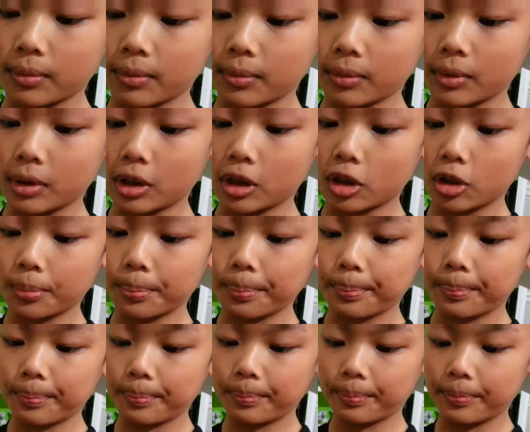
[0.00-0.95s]
Well,
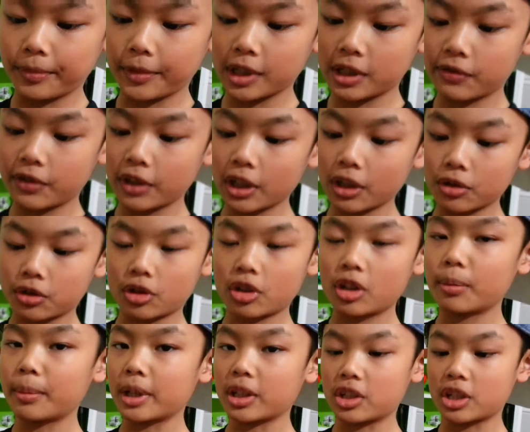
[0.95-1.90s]
this video is not
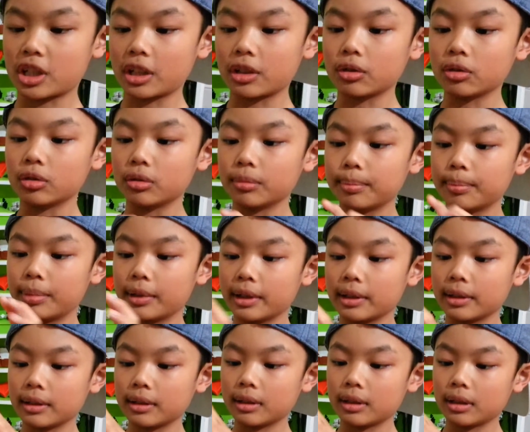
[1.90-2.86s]
on my channel,
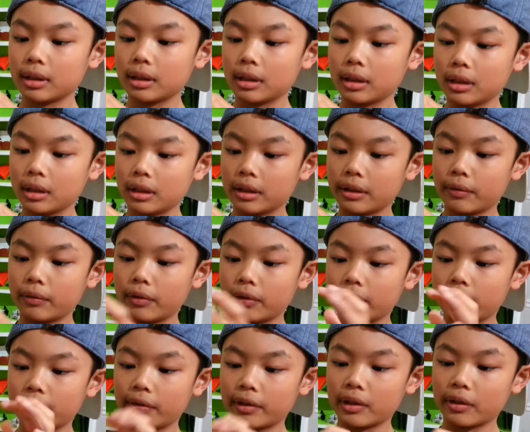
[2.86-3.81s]
but
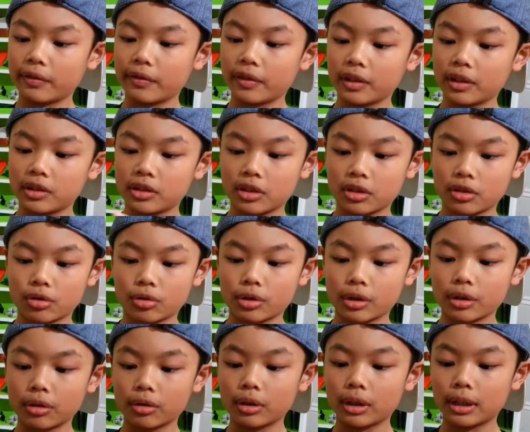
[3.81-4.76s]
the video for this
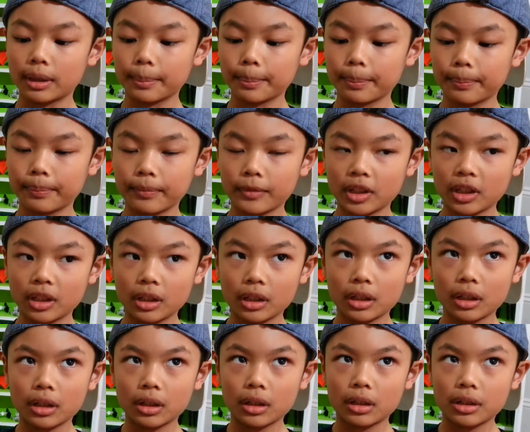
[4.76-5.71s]
tutorial,
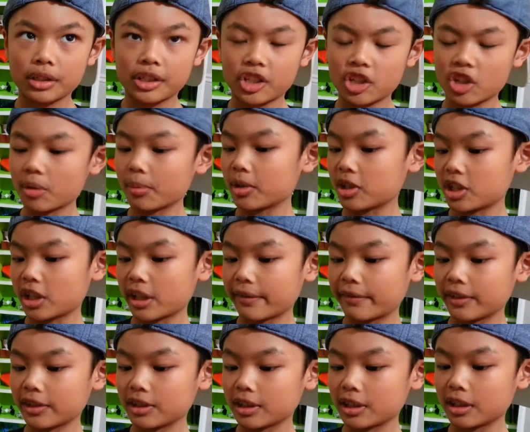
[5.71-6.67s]
Jeremy
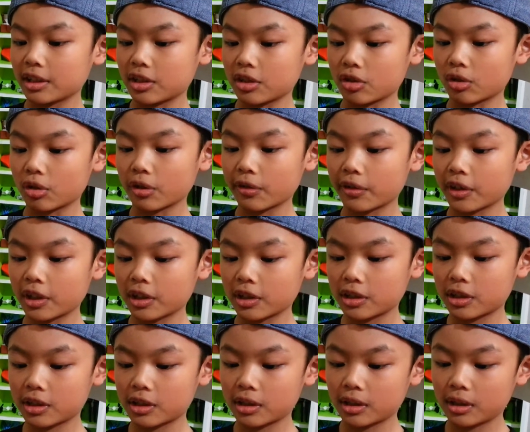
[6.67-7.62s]
Schaefer did a tutorial for
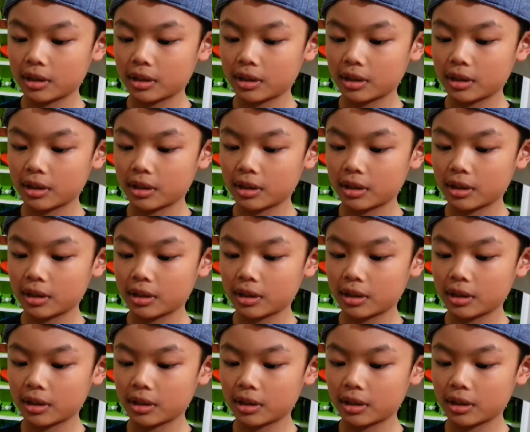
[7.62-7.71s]
this,